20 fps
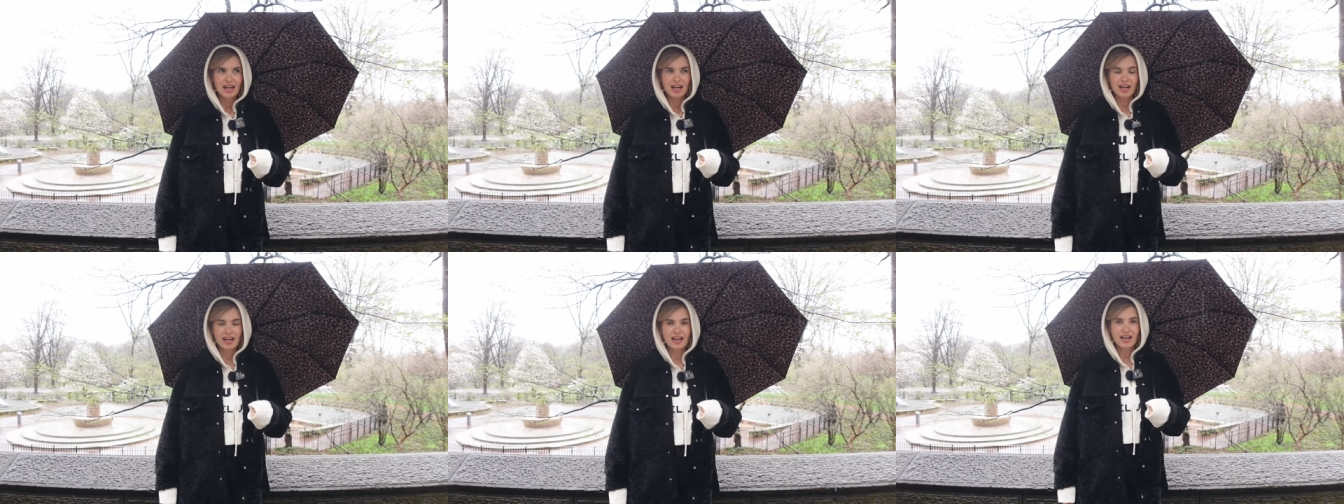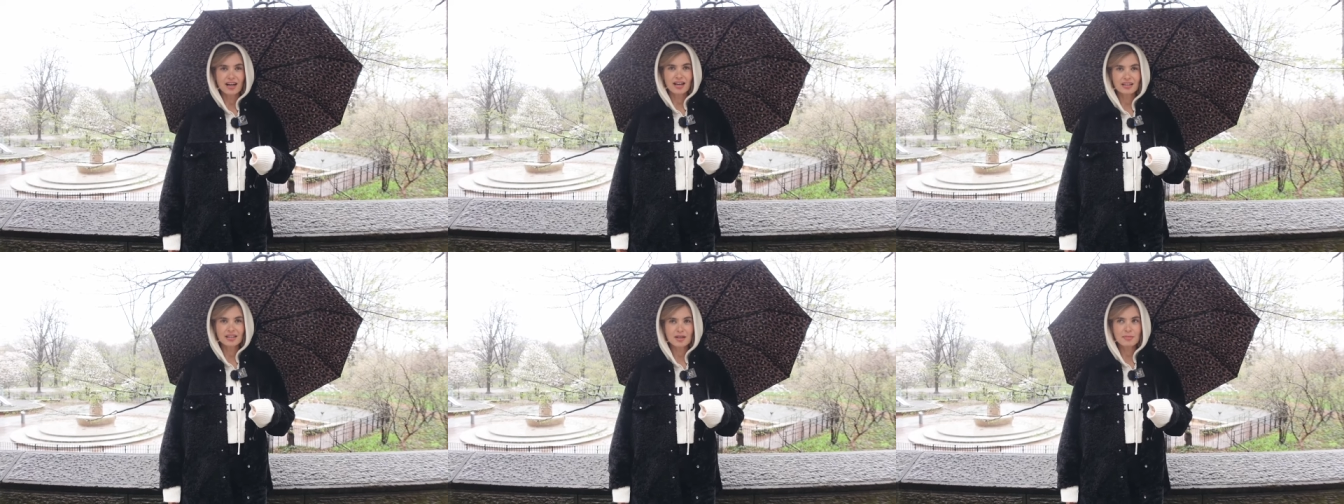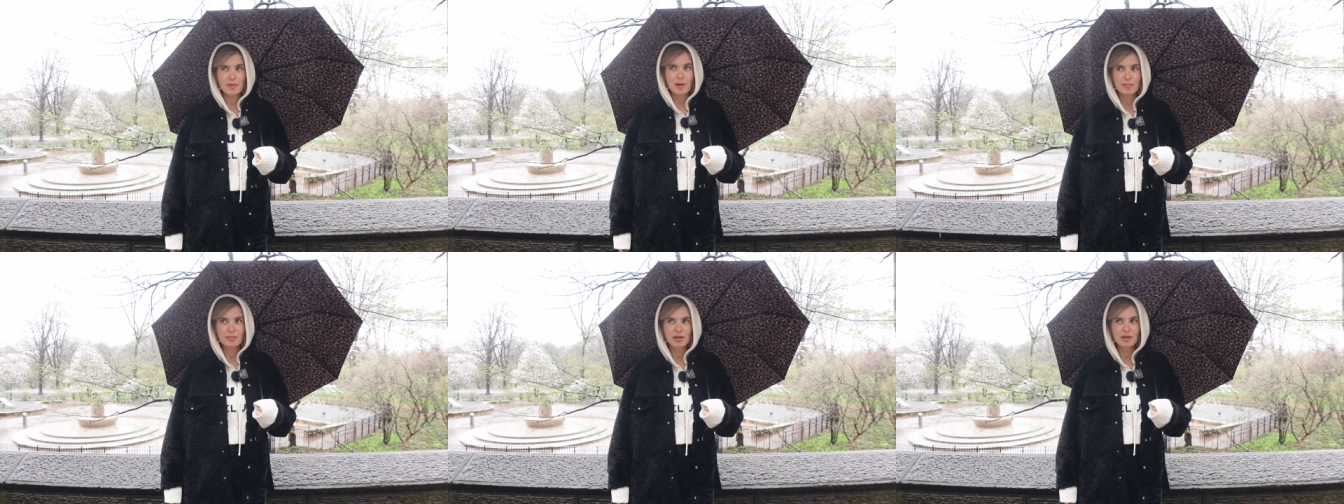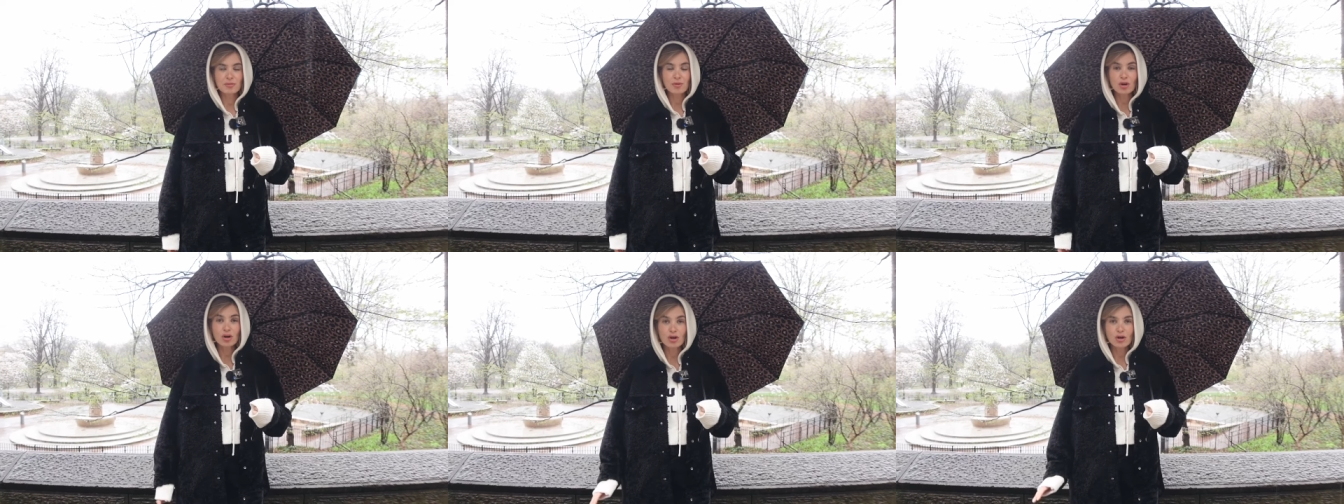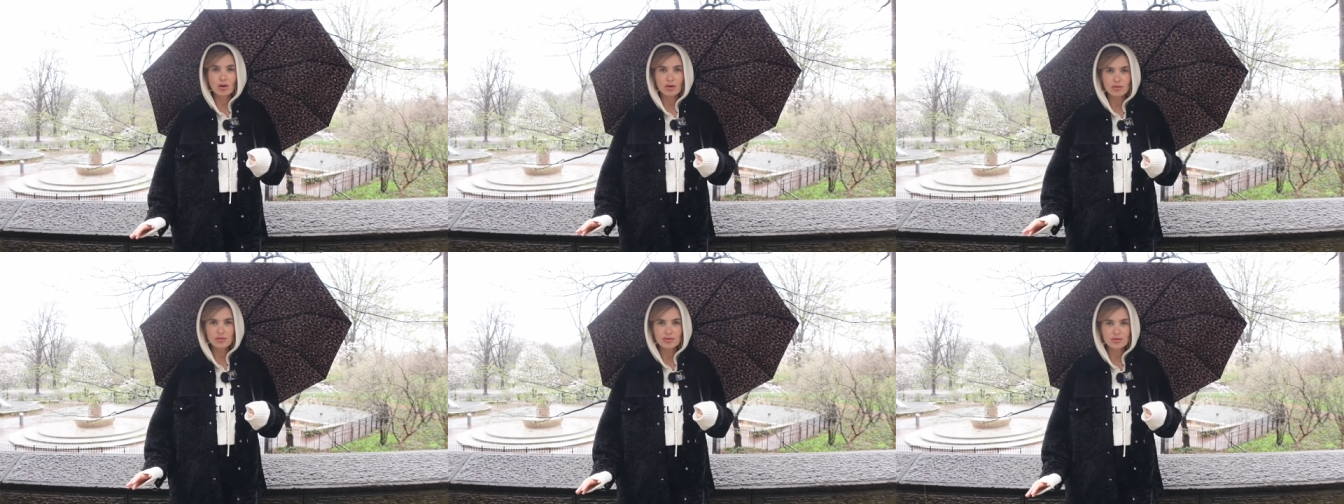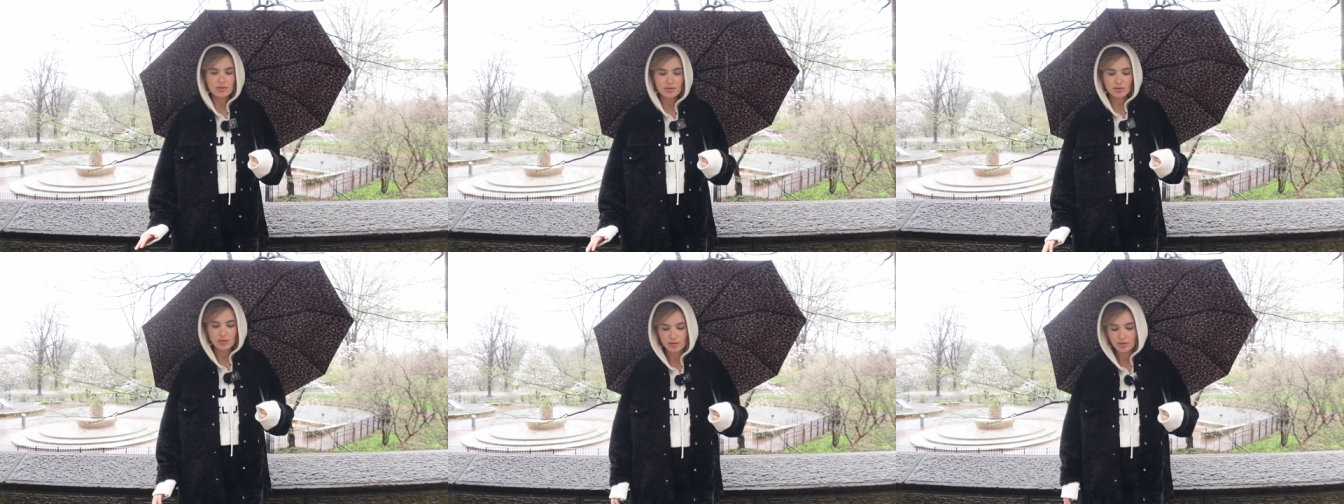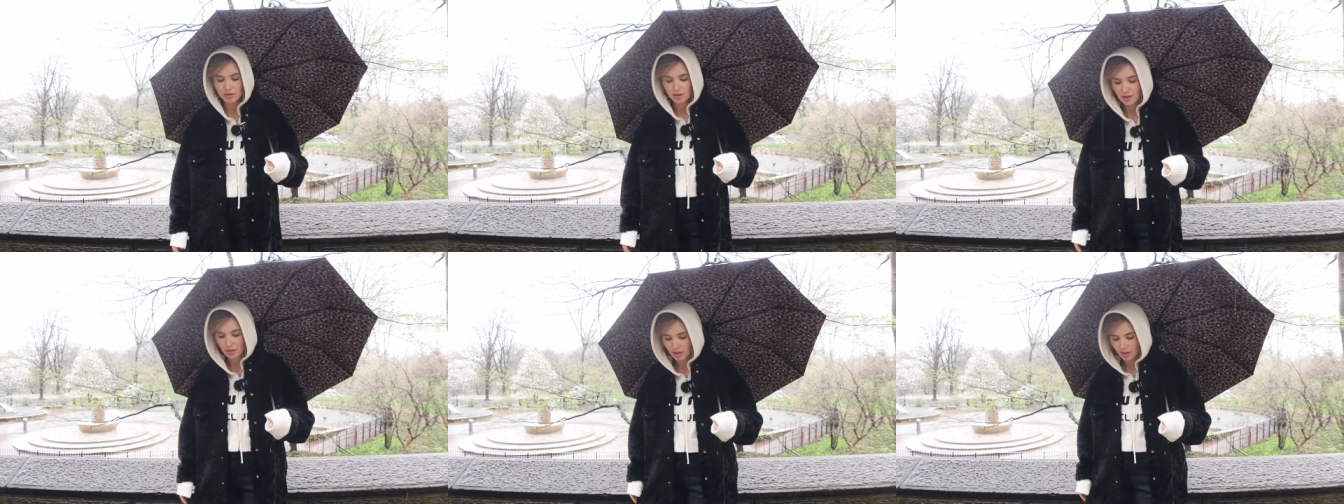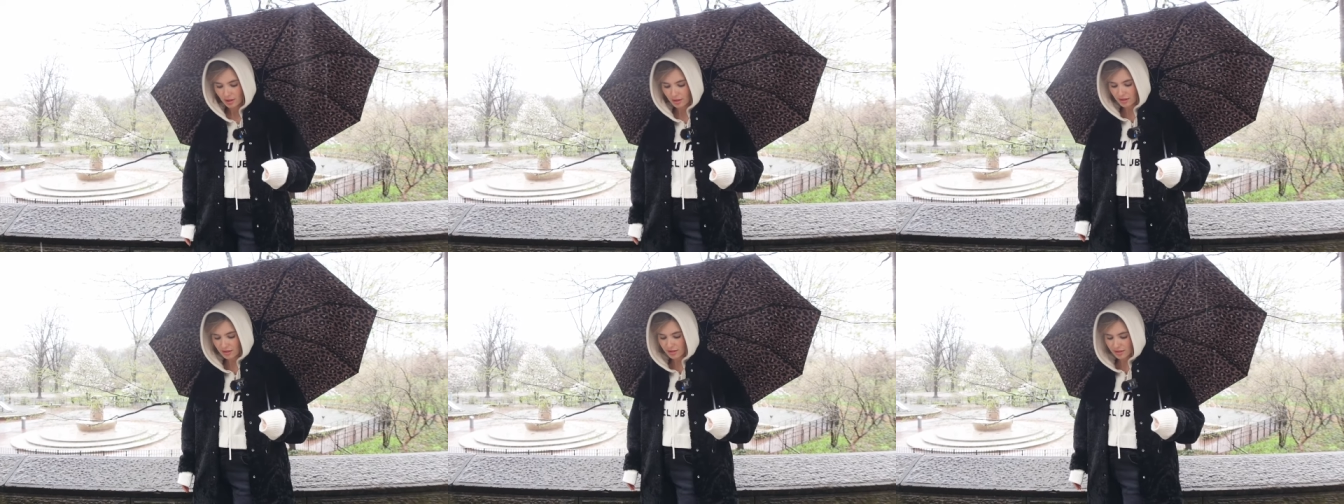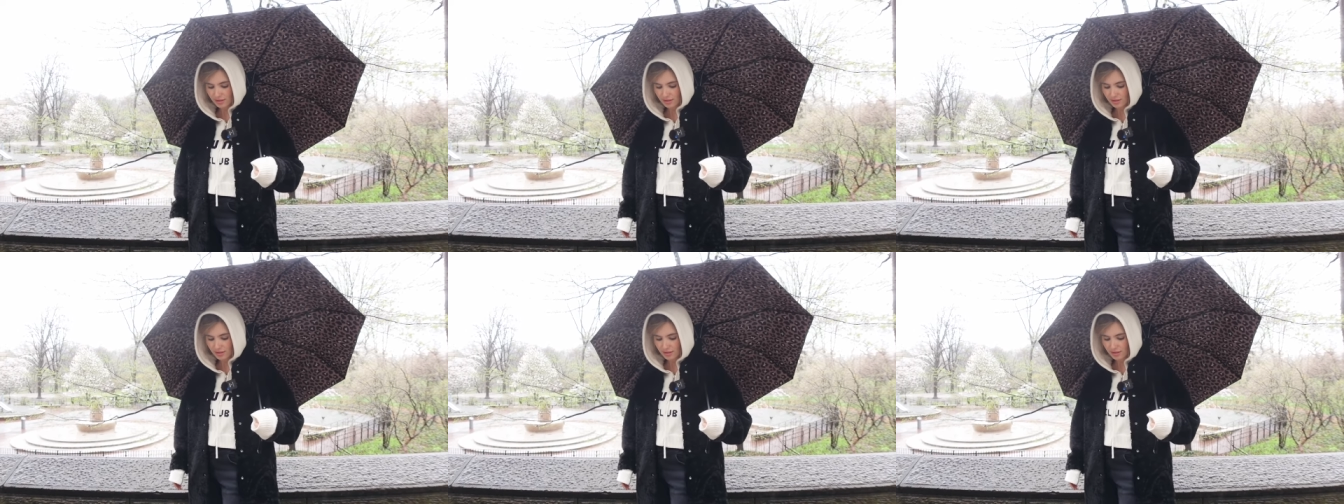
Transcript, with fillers: I can't keep up anymore. Also, these